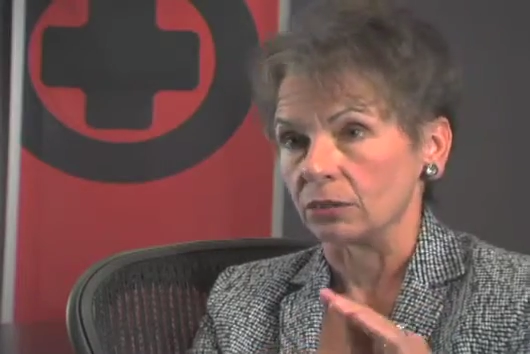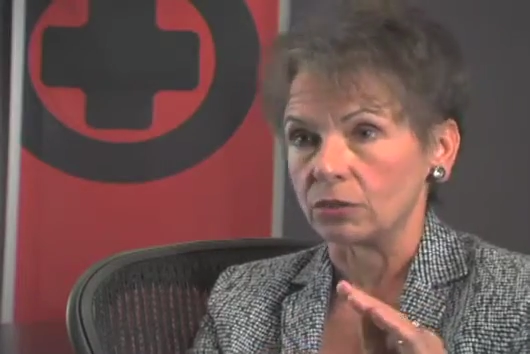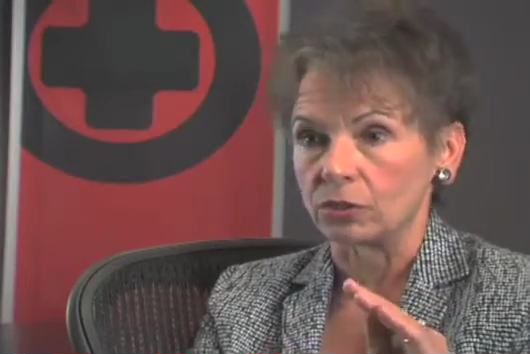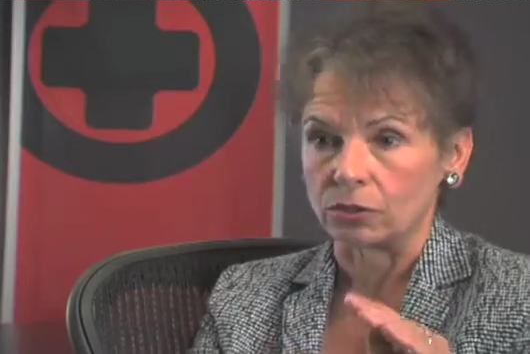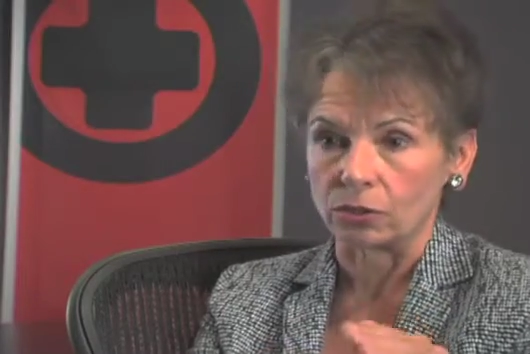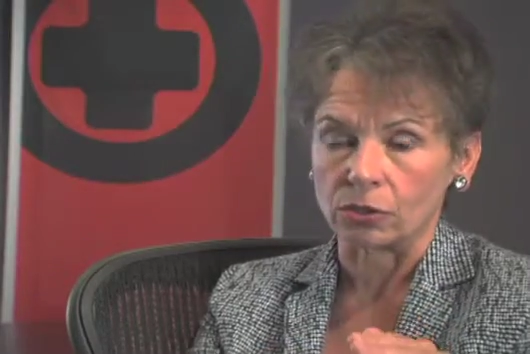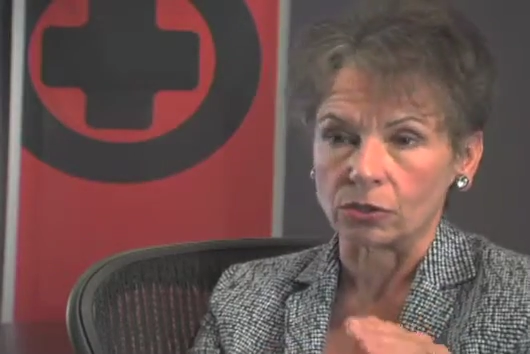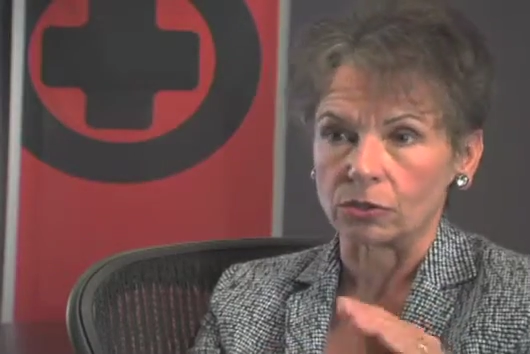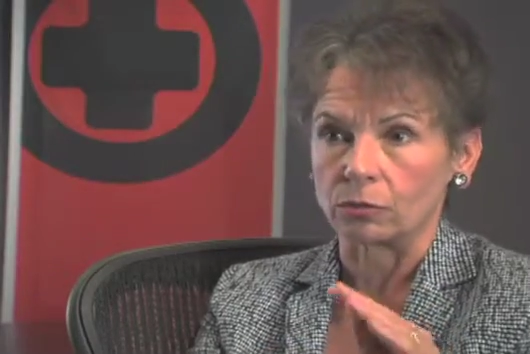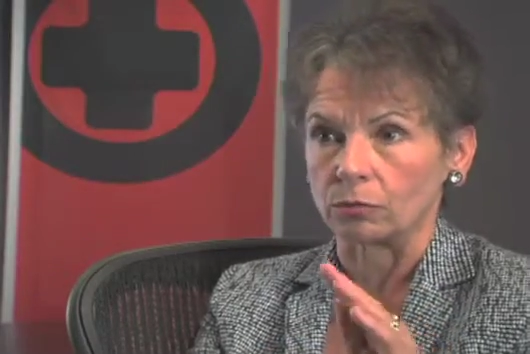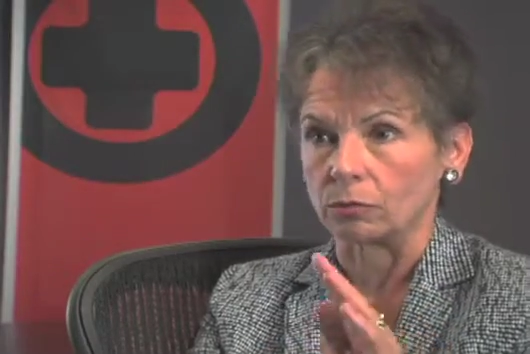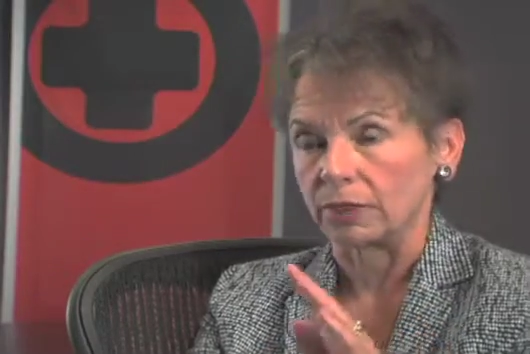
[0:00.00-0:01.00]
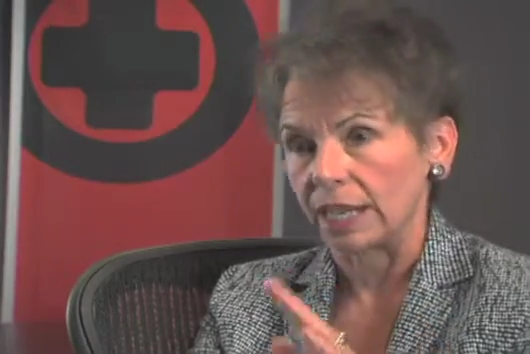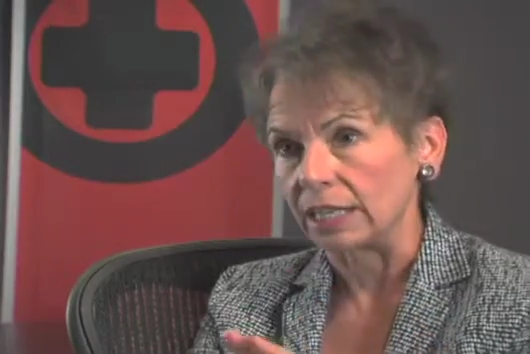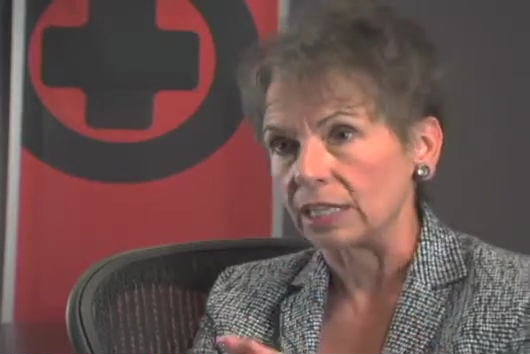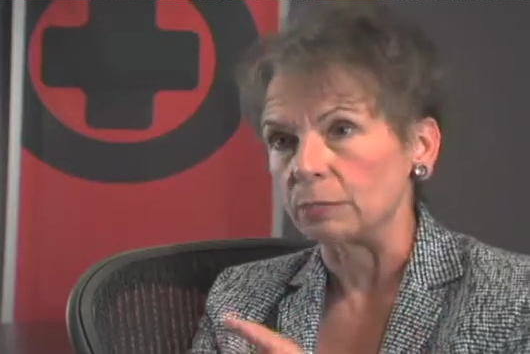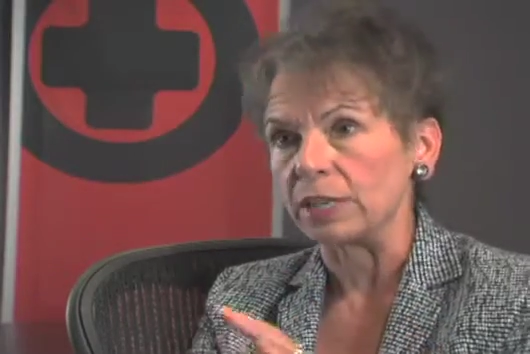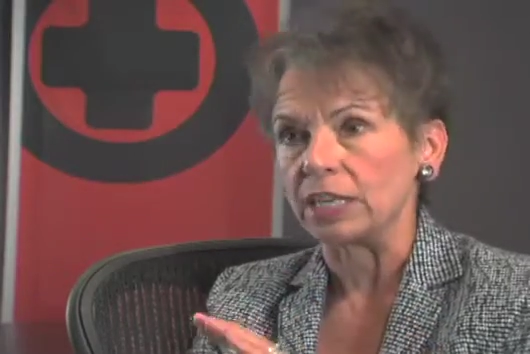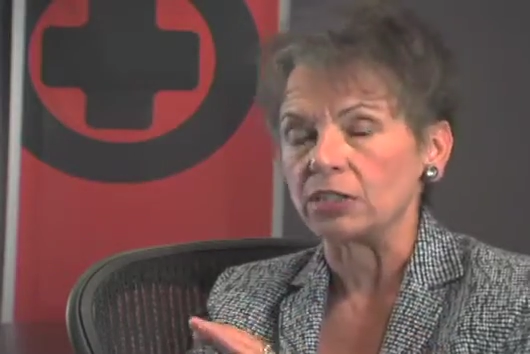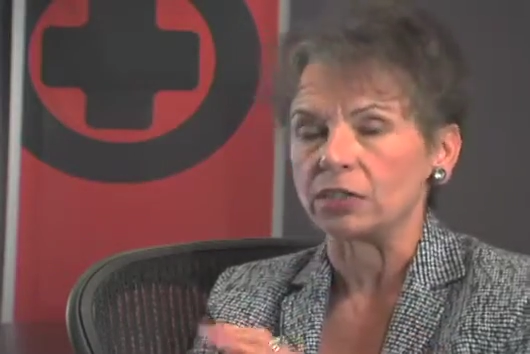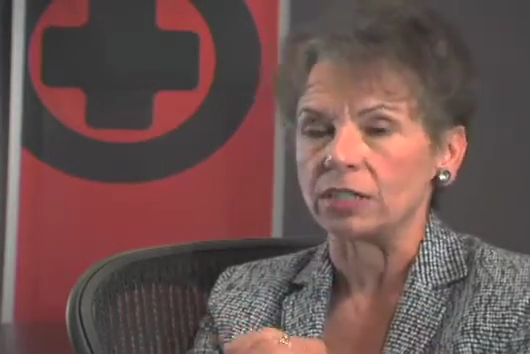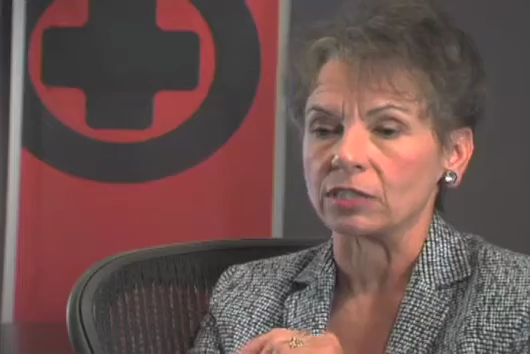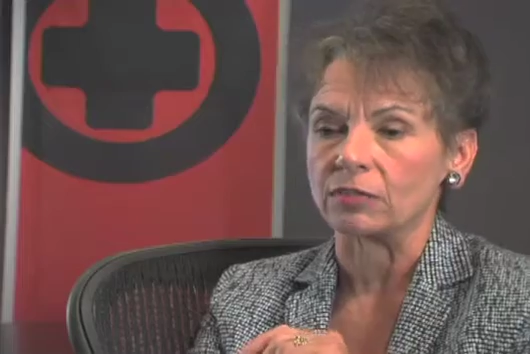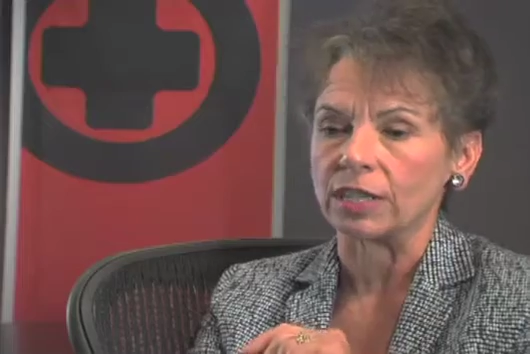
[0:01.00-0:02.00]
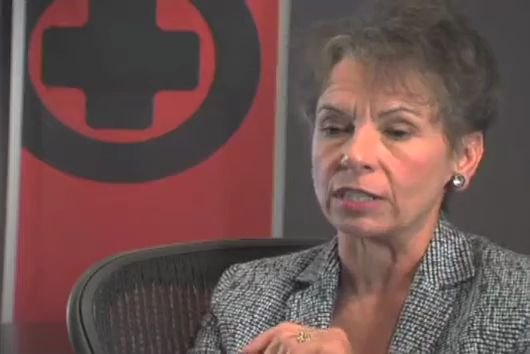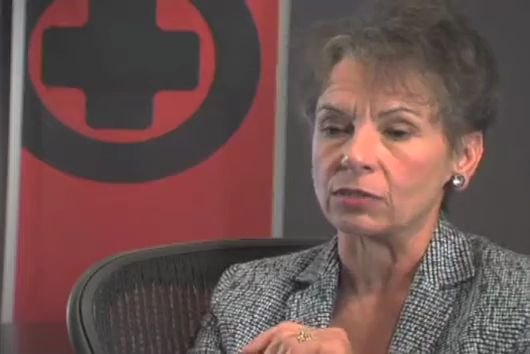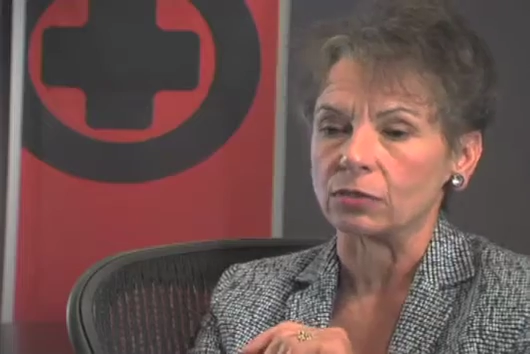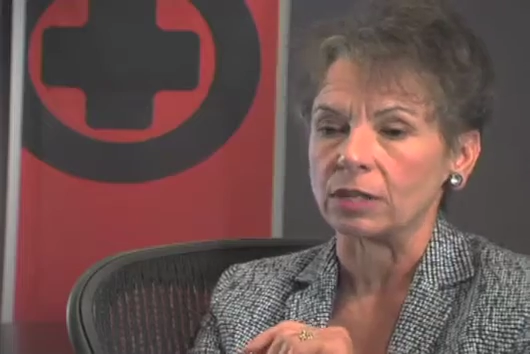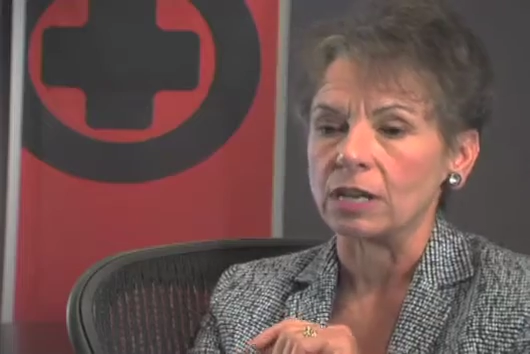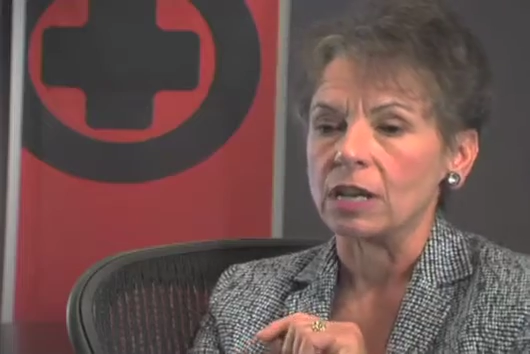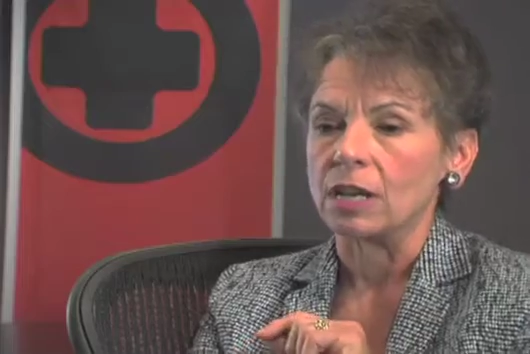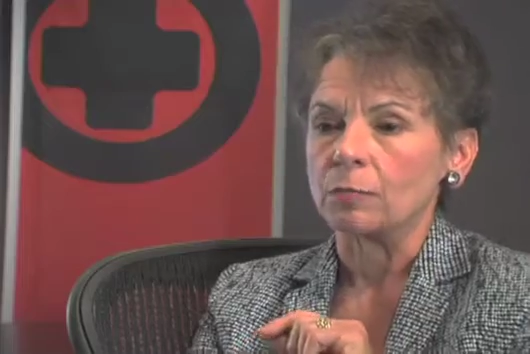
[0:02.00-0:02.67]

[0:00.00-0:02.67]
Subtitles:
search, landing page, things of that sort.